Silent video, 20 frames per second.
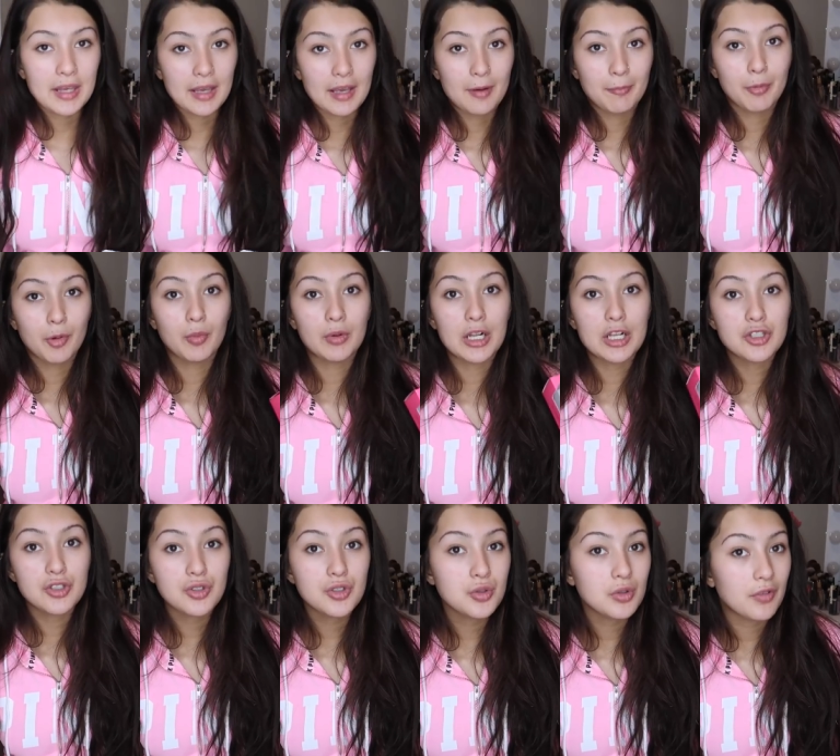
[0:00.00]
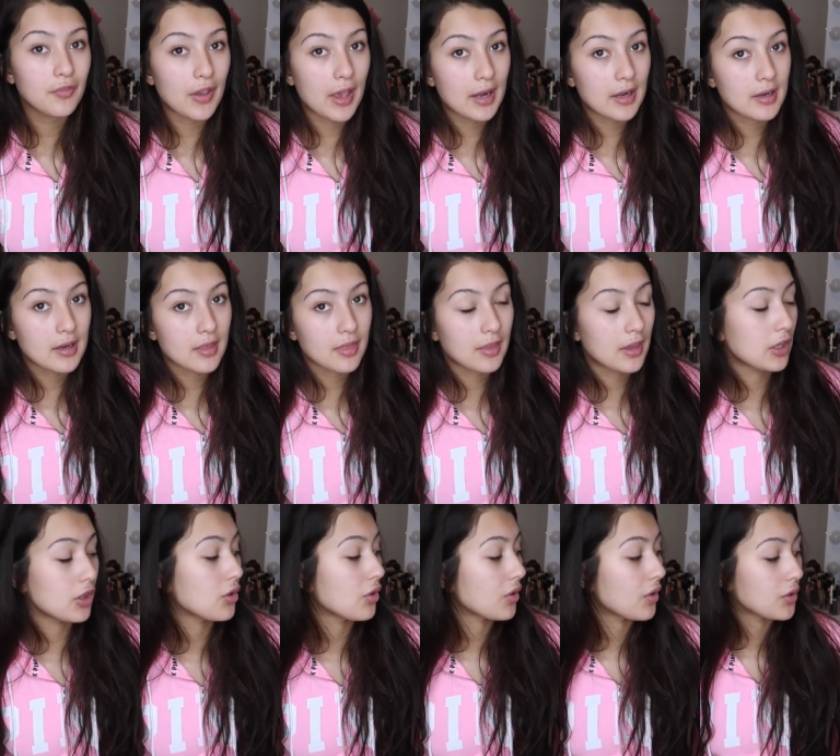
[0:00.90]
can't, but when I do do a vanity
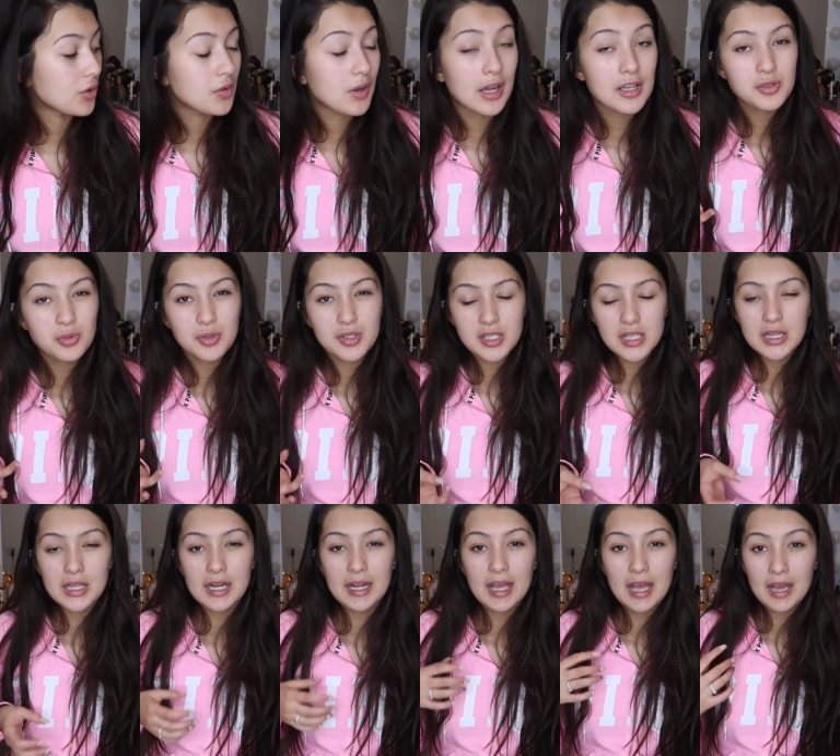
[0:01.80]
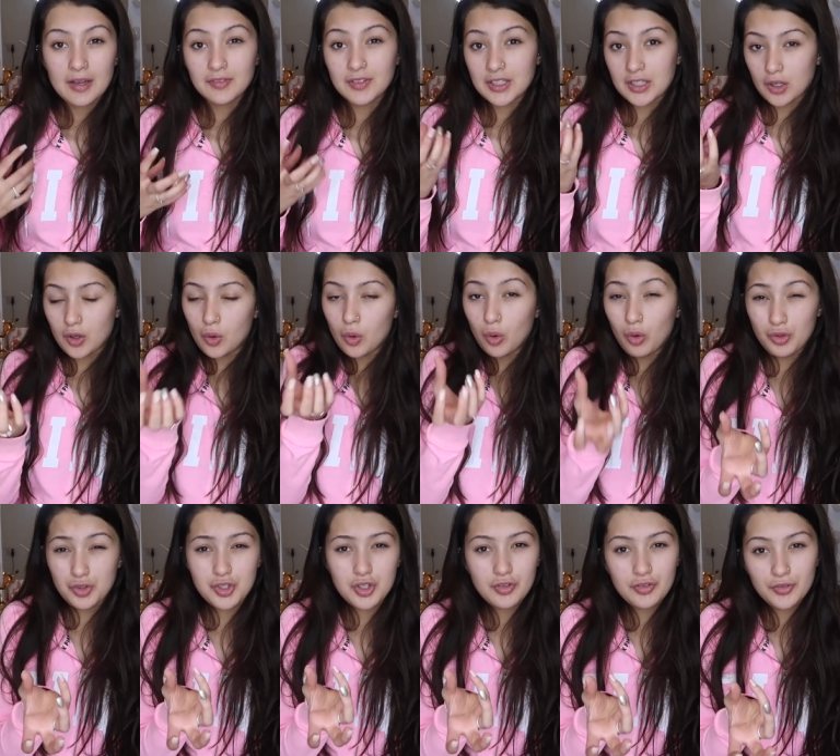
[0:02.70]
thing, you, you guys will see that I have like a
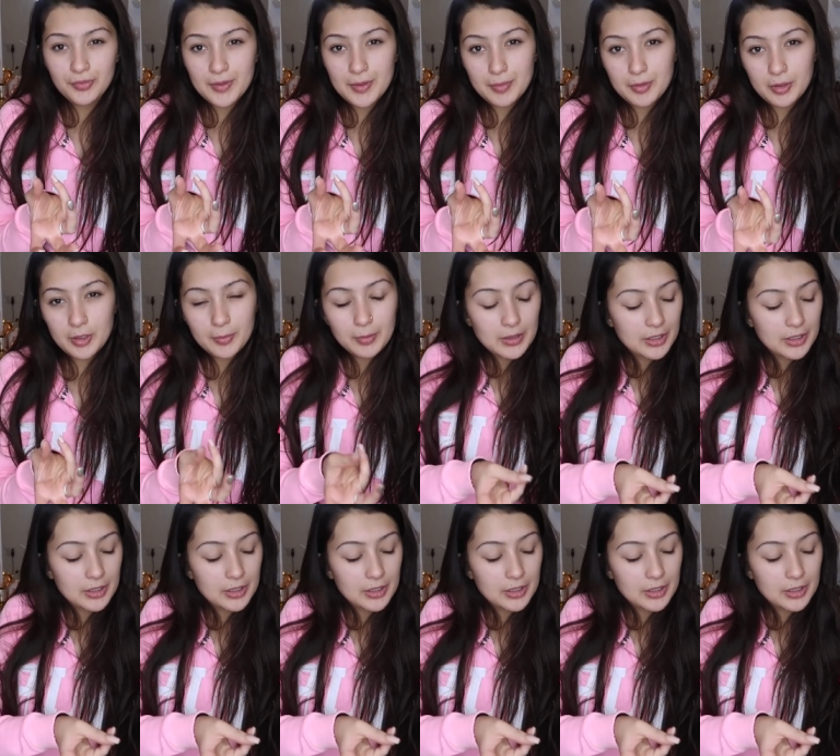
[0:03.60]
holder for my beauty